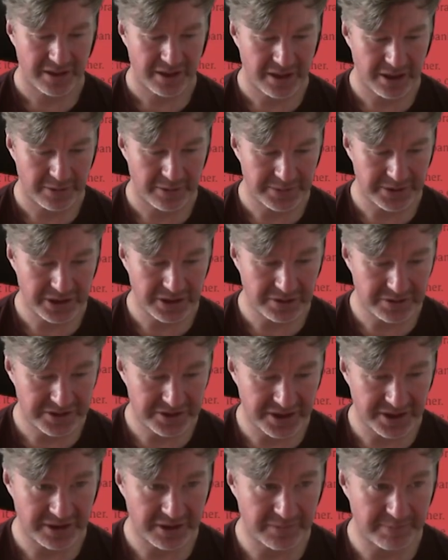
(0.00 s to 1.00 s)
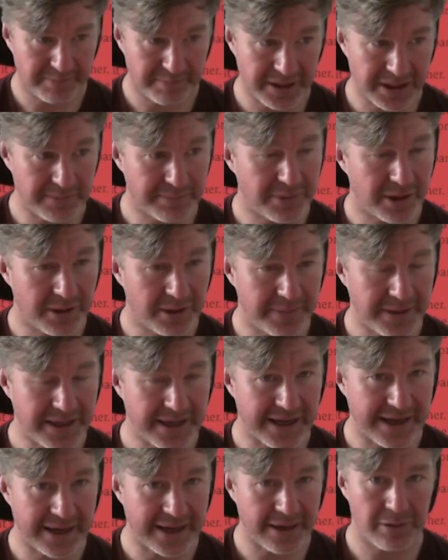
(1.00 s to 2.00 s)
I'll be using the beat by
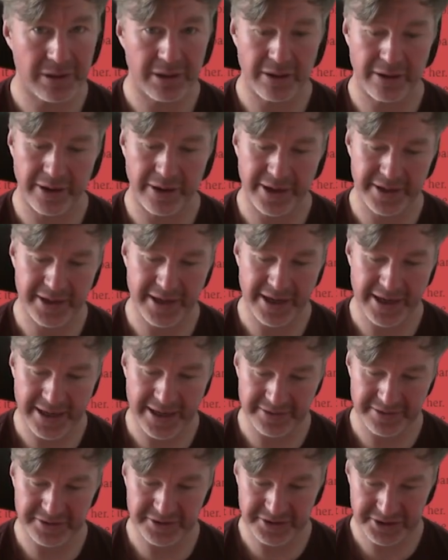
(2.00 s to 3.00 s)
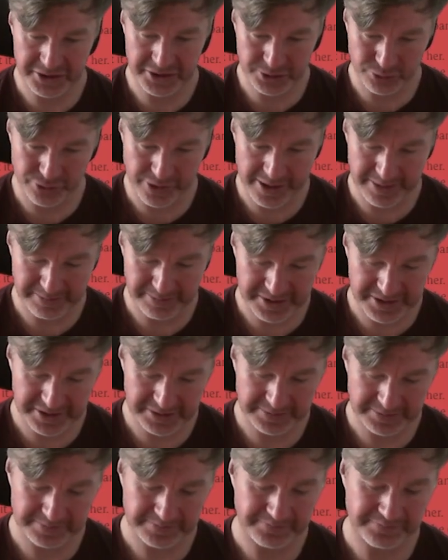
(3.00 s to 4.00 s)
beat outline and the
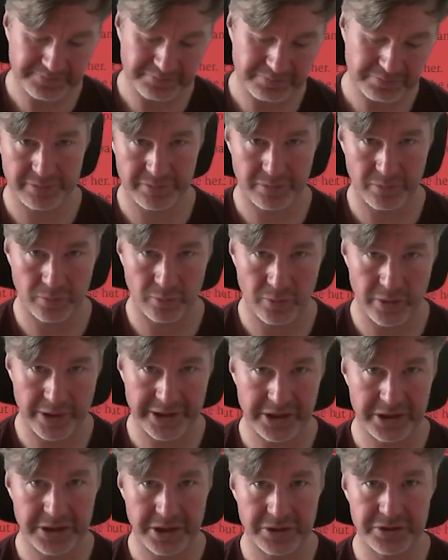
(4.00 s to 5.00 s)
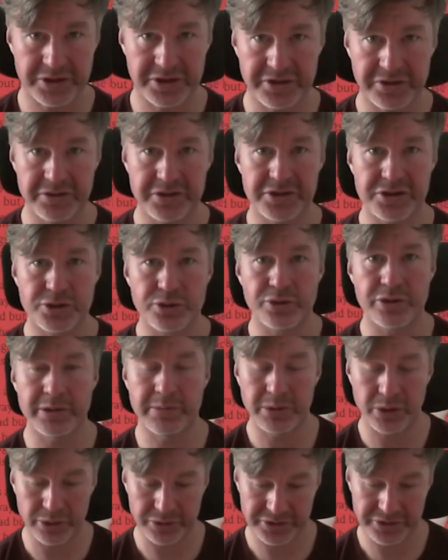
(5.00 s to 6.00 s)
script when I go to do the
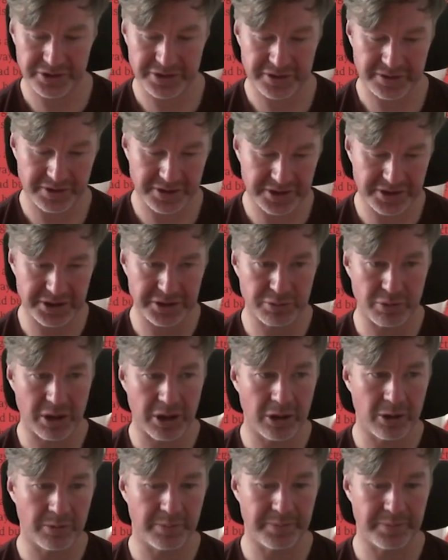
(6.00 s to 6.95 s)
storyboards. This is what I'll